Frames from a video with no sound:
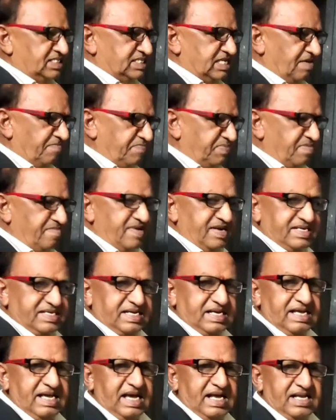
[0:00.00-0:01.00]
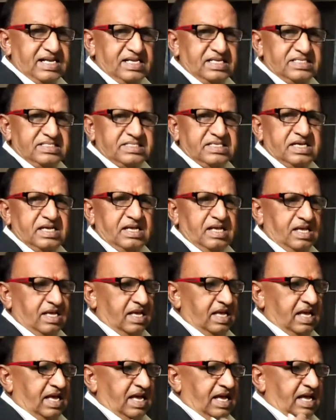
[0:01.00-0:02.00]
supplementary angles,
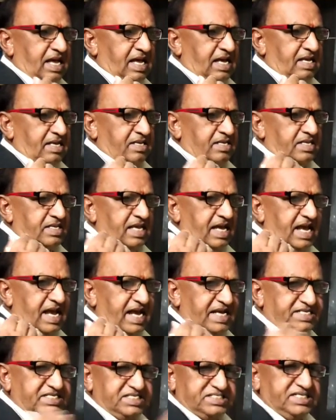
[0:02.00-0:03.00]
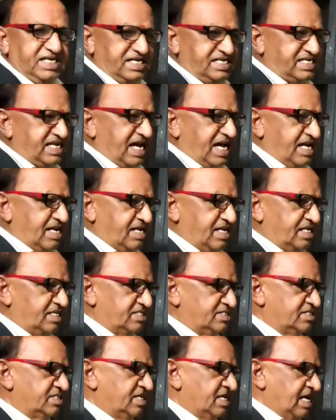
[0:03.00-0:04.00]
adjacent
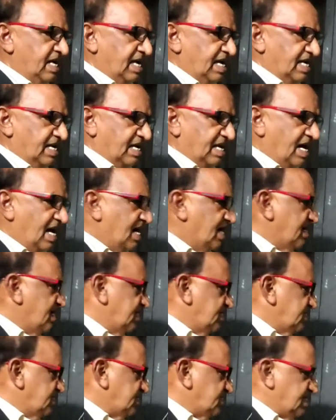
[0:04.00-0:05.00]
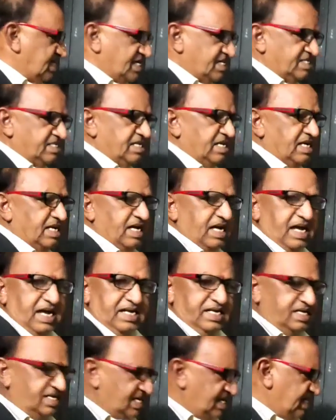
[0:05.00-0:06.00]
angles, non-adjacent,
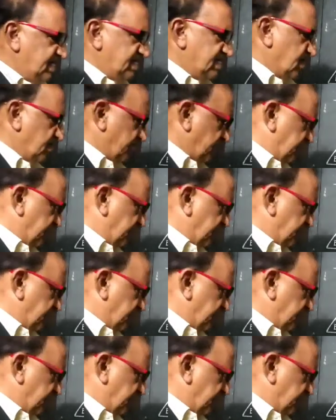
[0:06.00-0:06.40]
and a linear